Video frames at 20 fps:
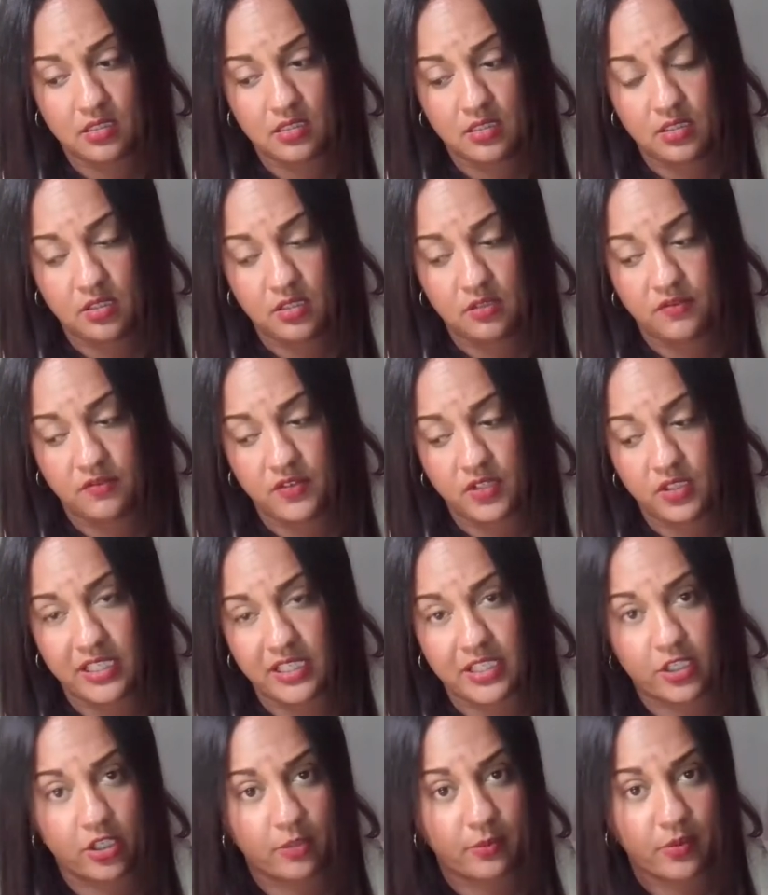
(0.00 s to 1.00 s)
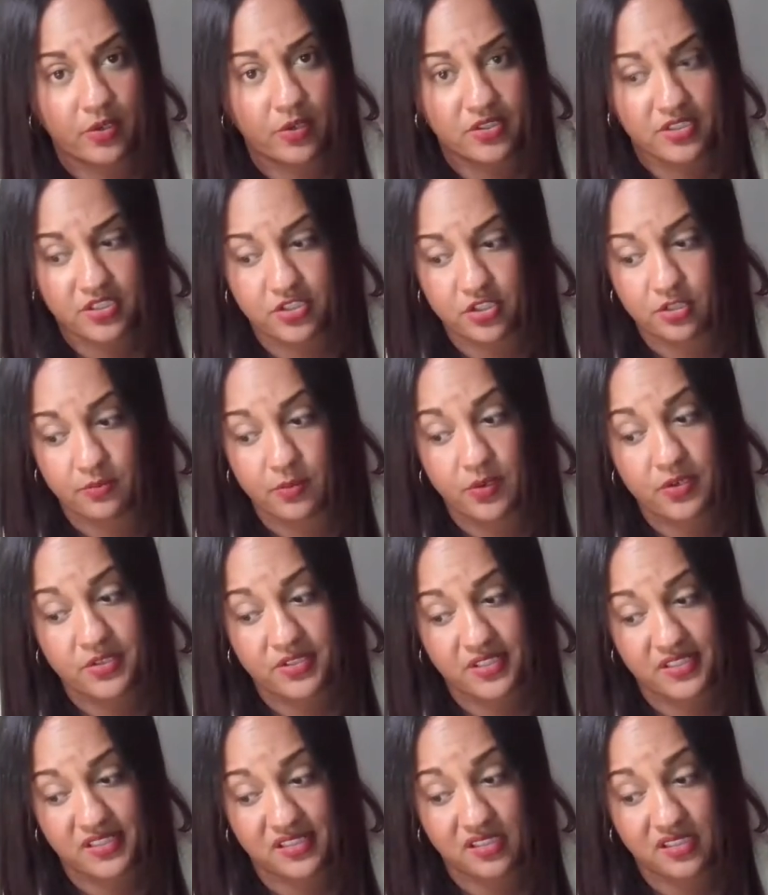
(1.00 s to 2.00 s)
you feel like your person.
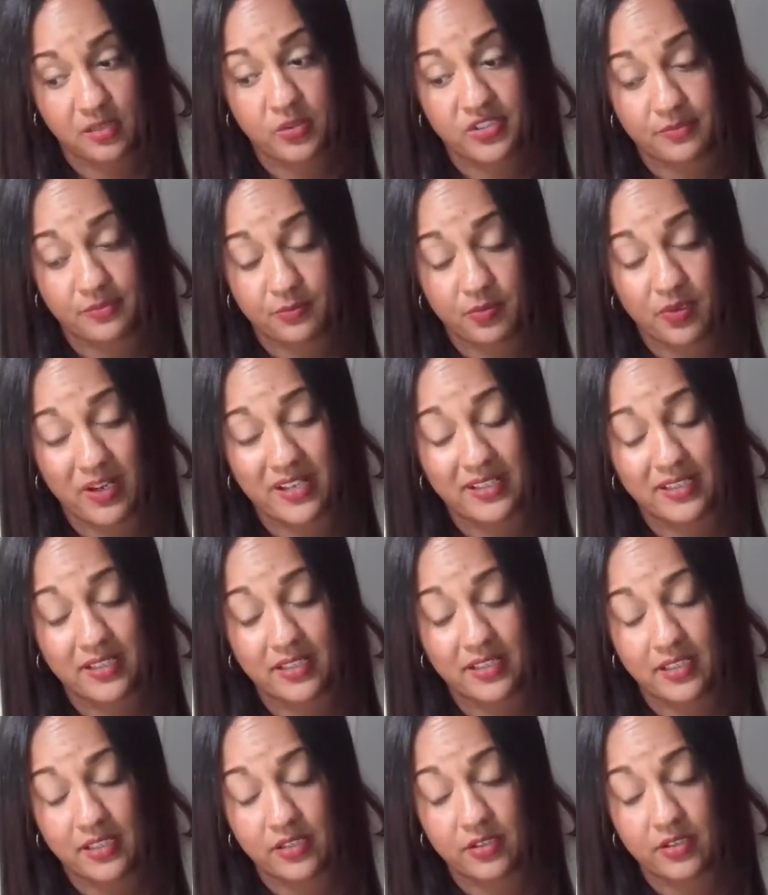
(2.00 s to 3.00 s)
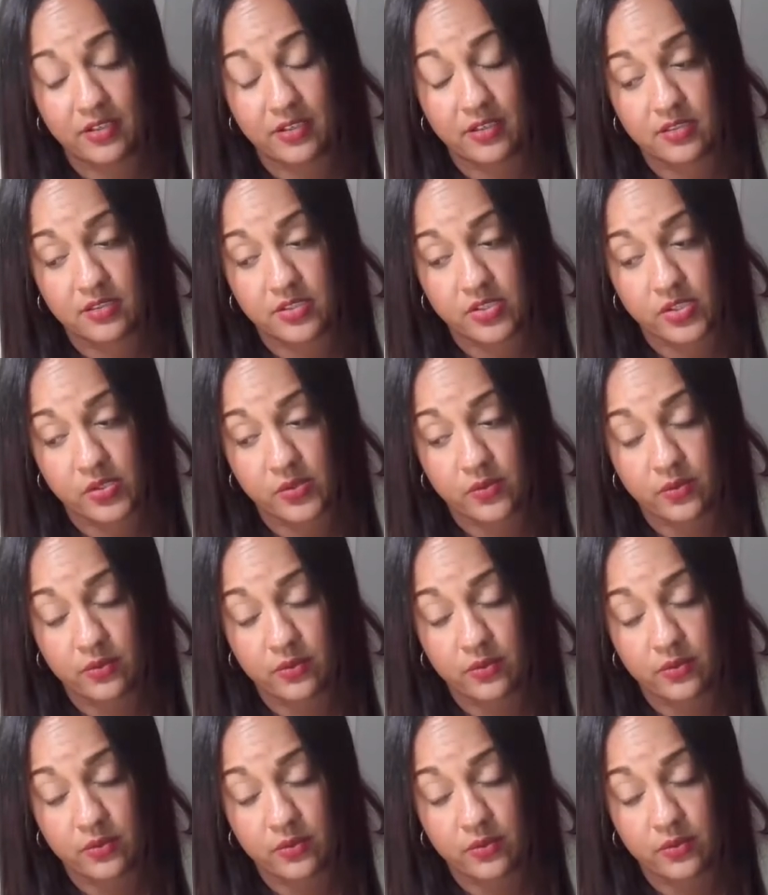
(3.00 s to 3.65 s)
Someone's pregnant here, too.